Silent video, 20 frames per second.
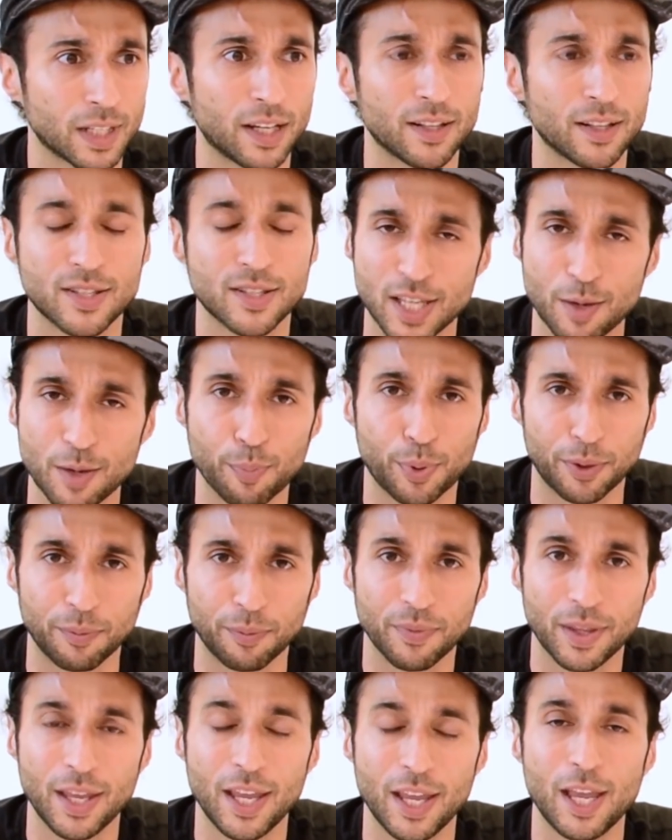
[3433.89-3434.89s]
It's
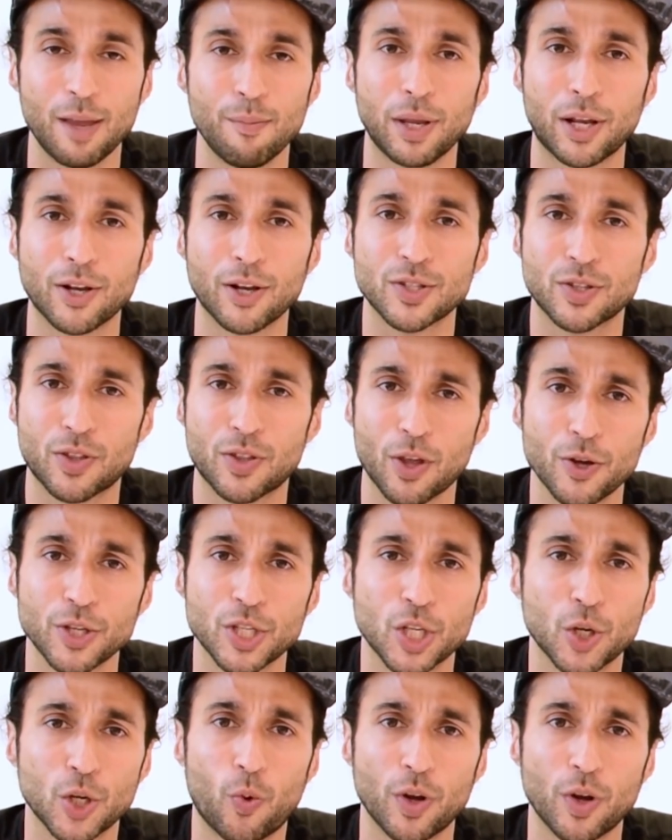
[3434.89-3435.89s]
simple. Because
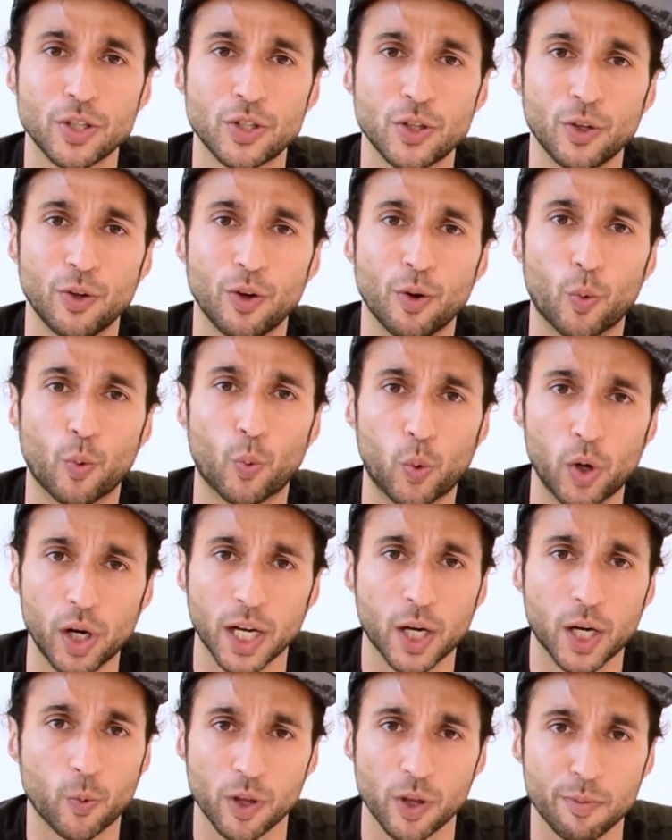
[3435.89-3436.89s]
those who want to
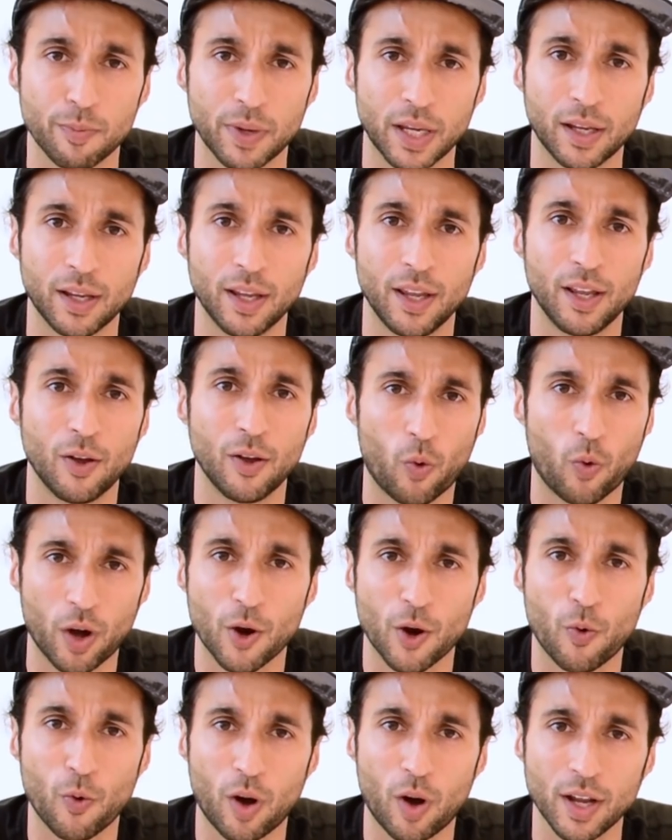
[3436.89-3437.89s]
work with me
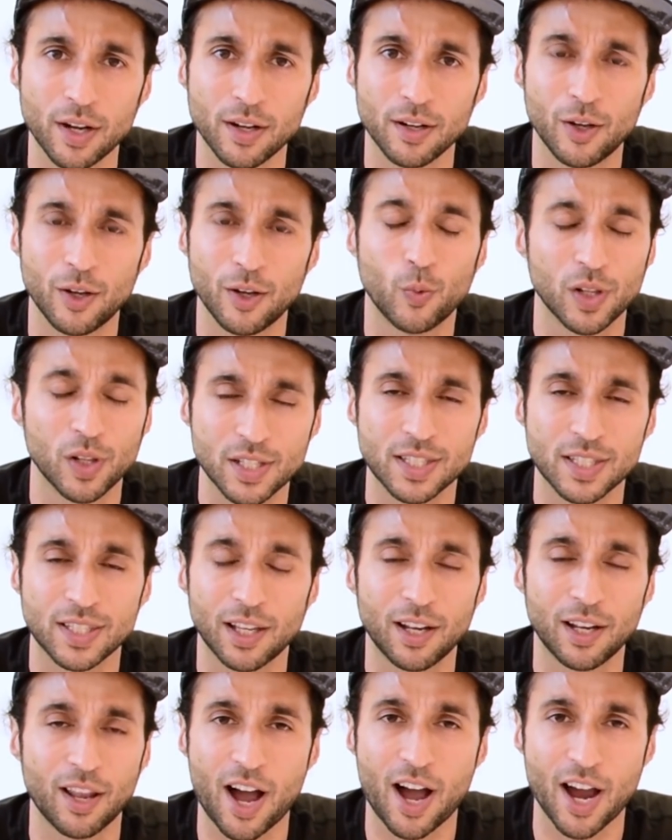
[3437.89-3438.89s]
one-on-one will
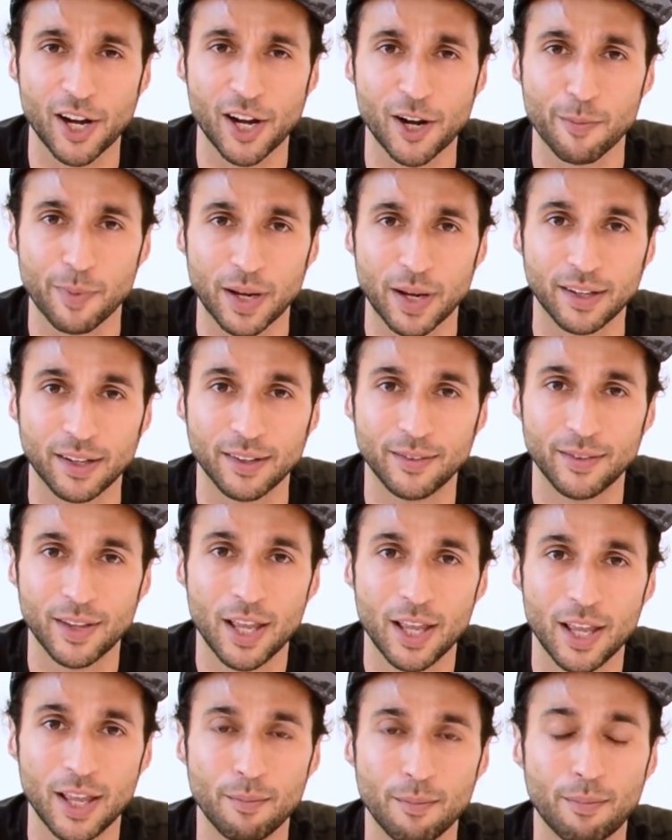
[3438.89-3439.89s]
still hire me.
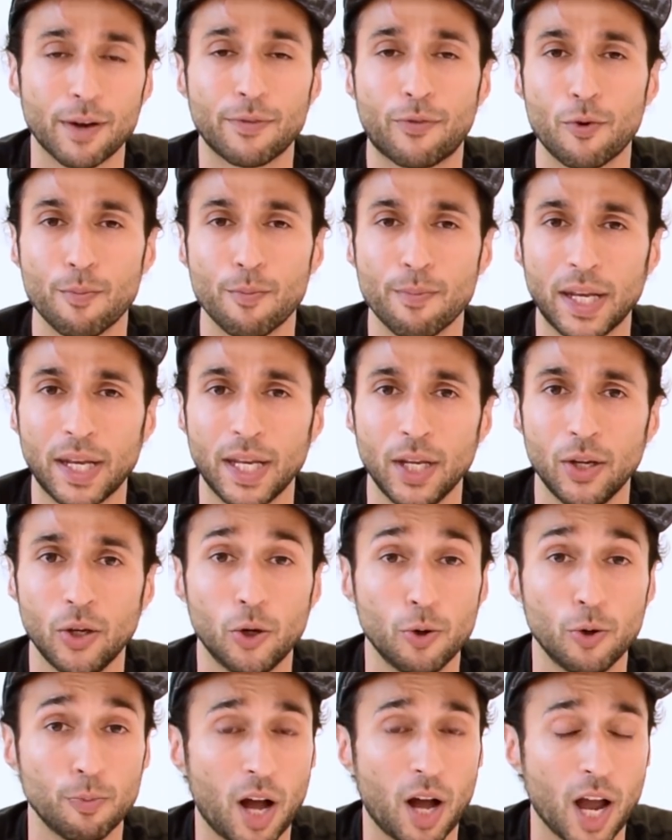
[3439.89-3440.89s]
But for many
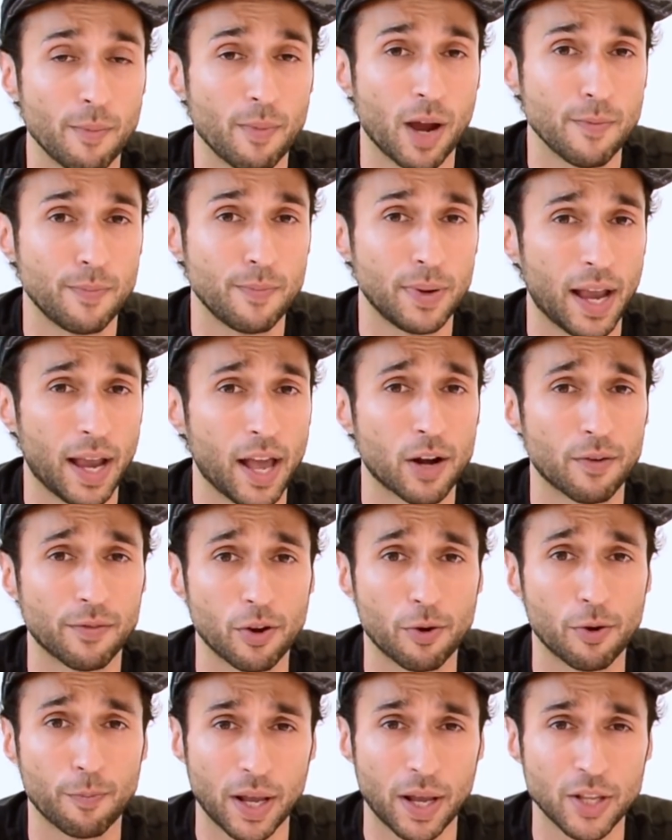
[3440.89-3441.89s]
whom I might be out of
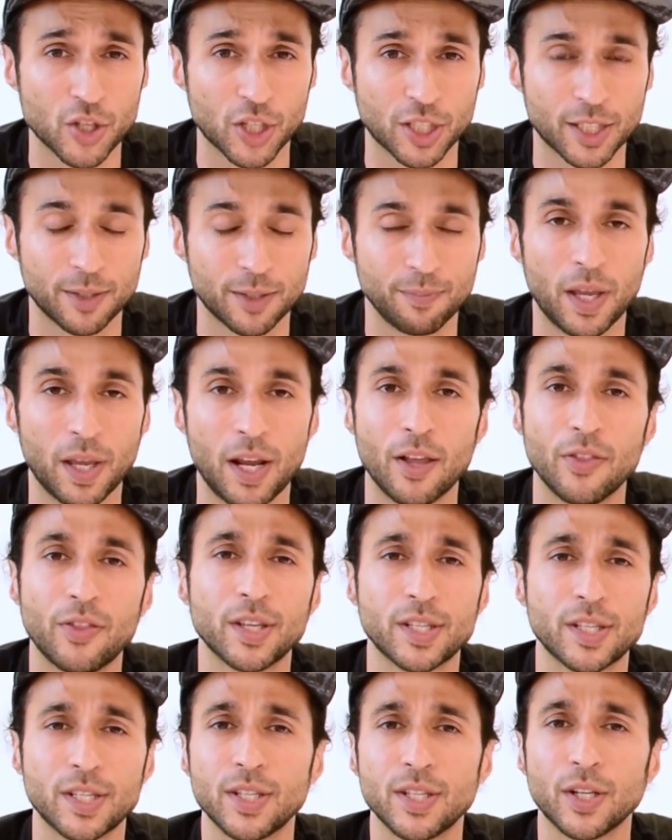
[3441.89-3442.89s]
their budget,
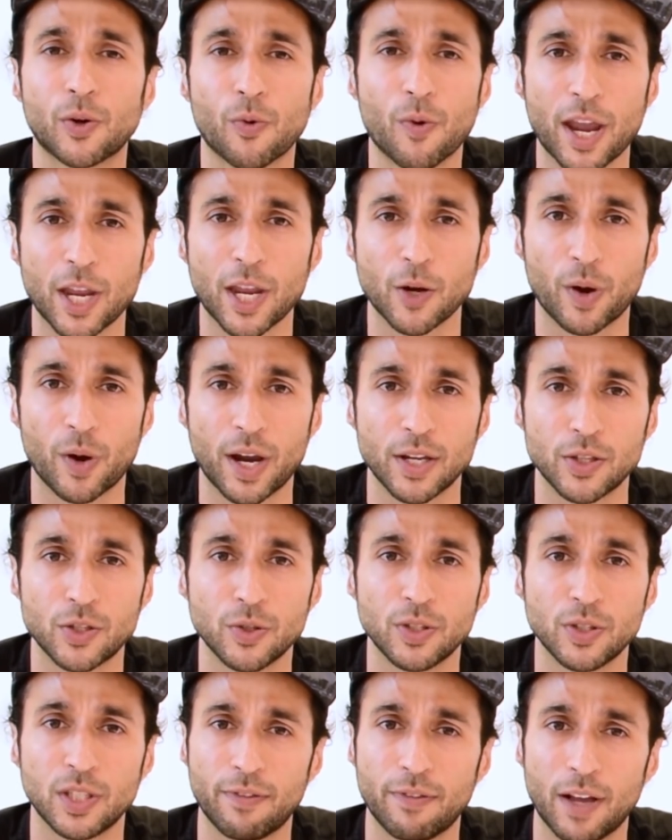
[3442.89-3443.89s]
this is a great way
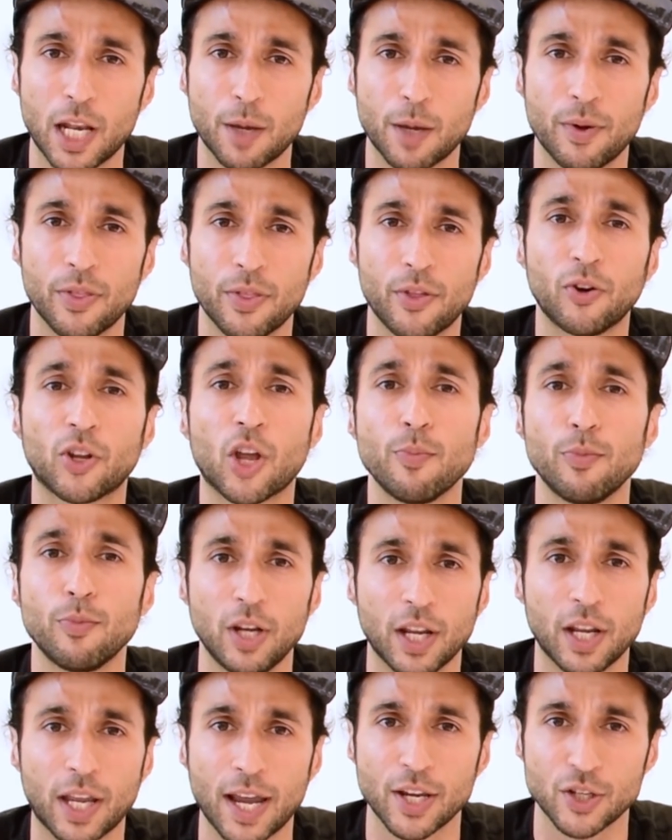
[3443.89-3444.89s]
to develop their
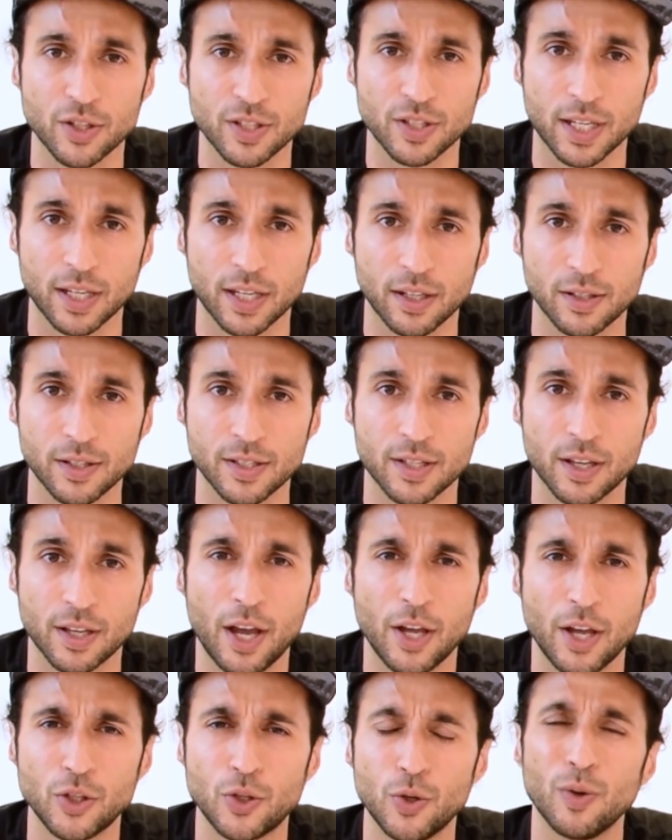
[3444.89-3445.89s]
communication skills,
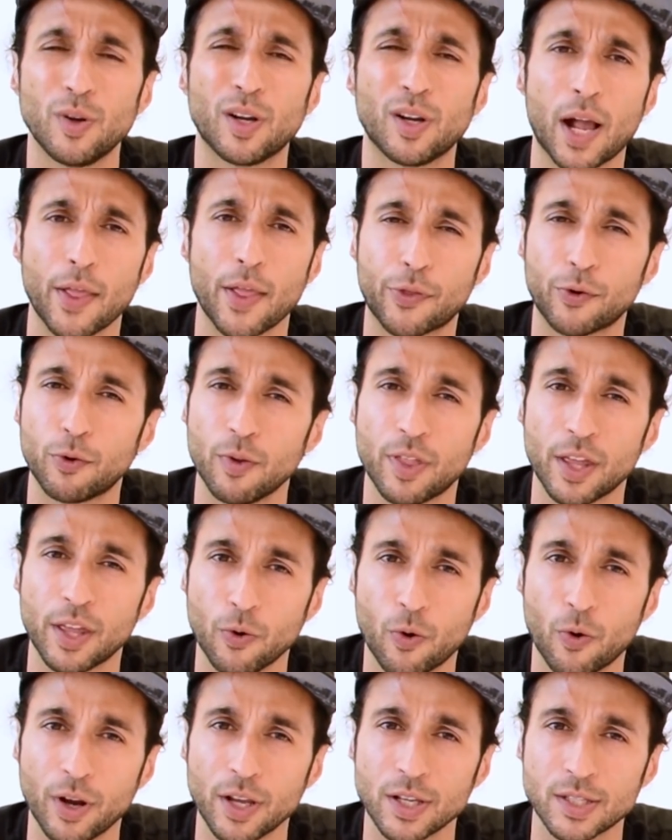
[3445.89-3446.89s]
to cut through the
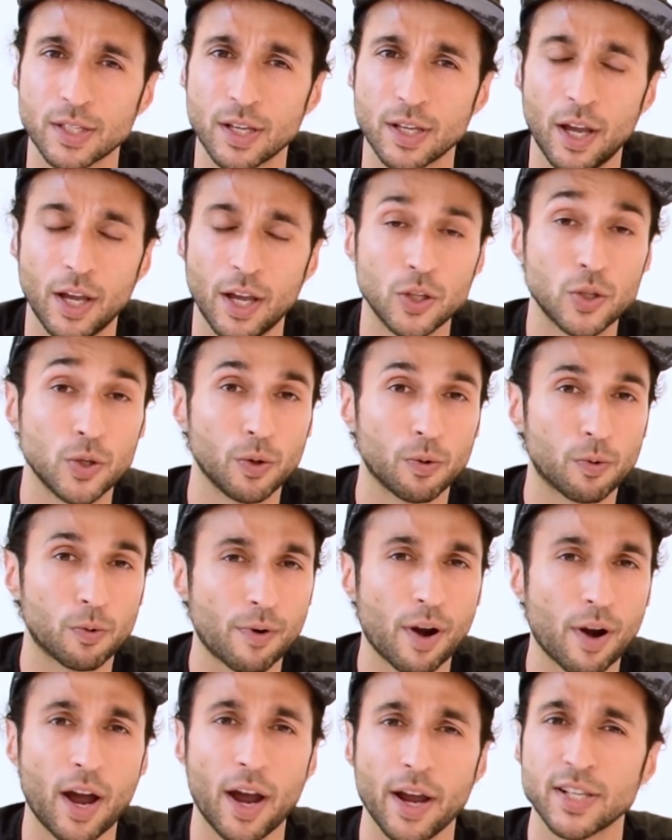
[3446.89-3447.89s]
noise, to
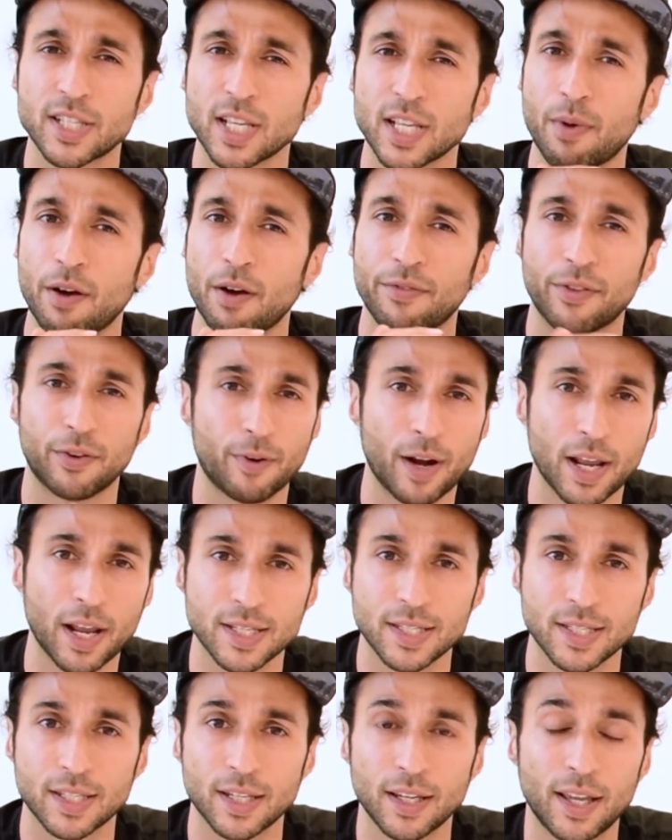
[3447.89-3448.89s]
rise above the
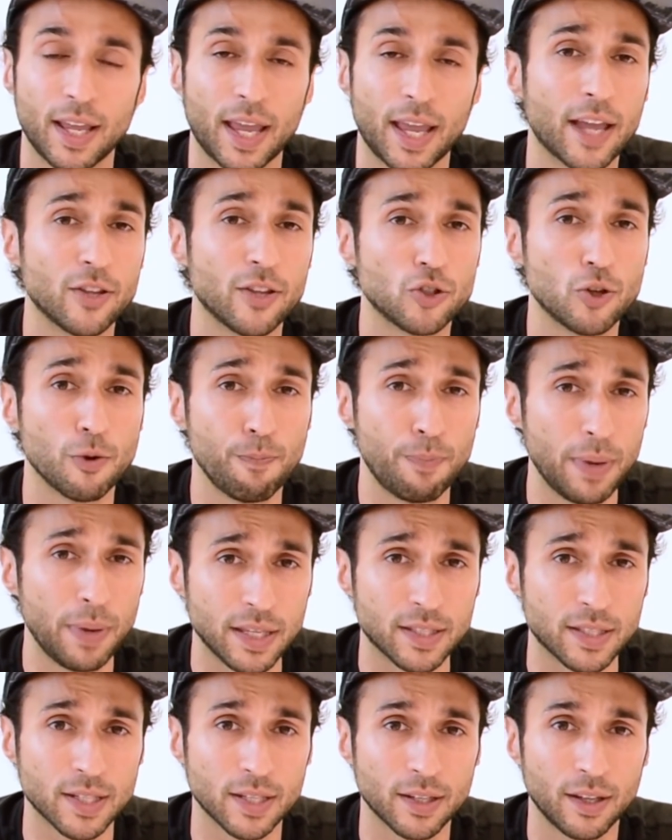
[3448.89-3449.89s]
rest, and to
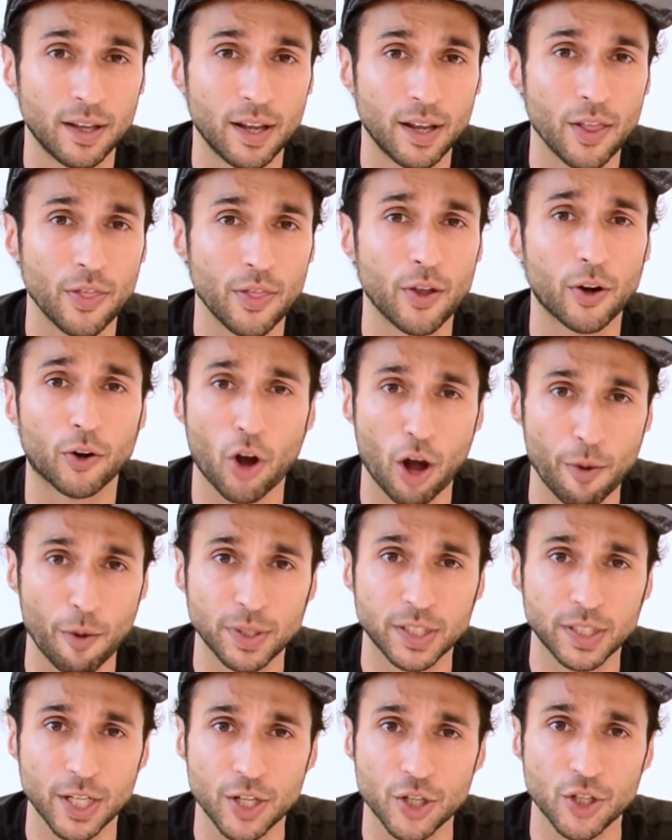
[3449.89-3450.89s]
beat their
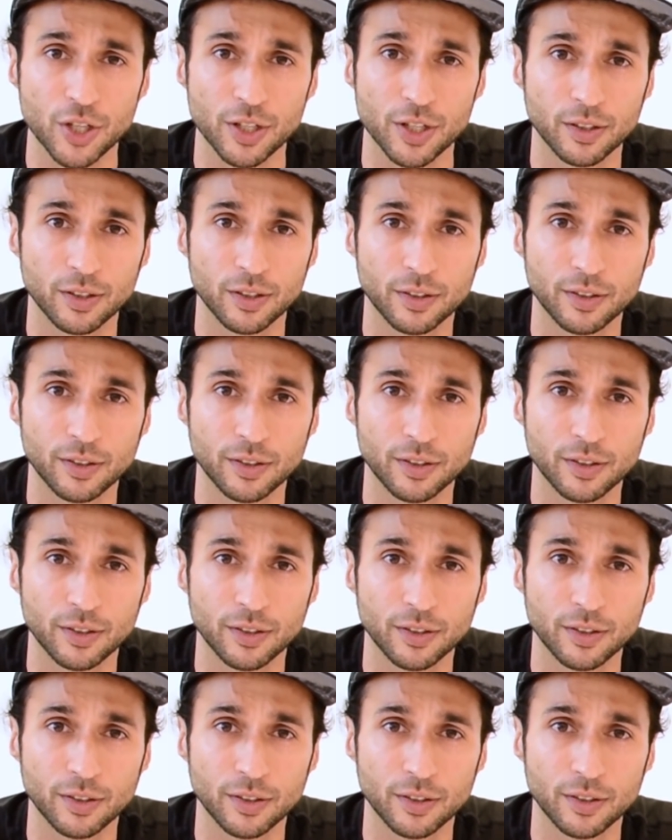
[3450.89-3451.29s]
competition.